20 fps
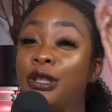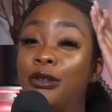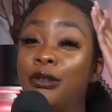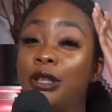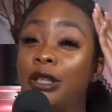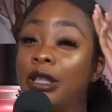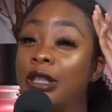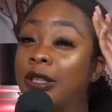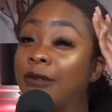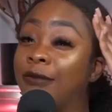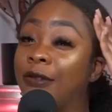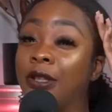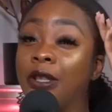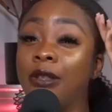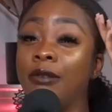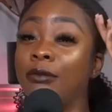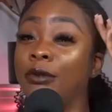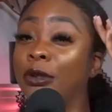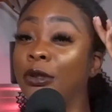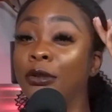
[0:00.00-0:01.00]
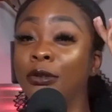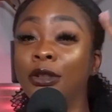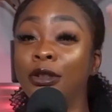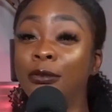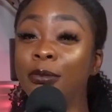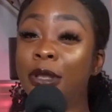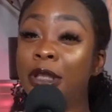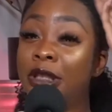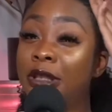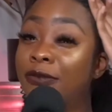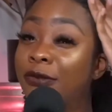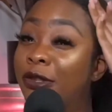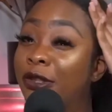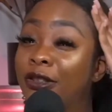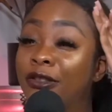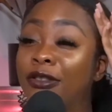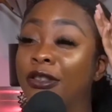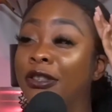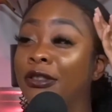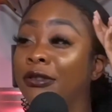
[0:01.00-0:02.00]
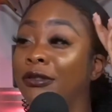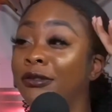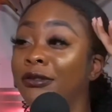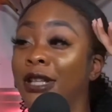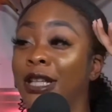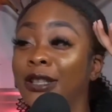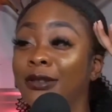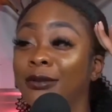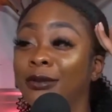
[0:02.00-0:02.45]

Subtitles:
nigga in front of you or no bitch in front of you. That's what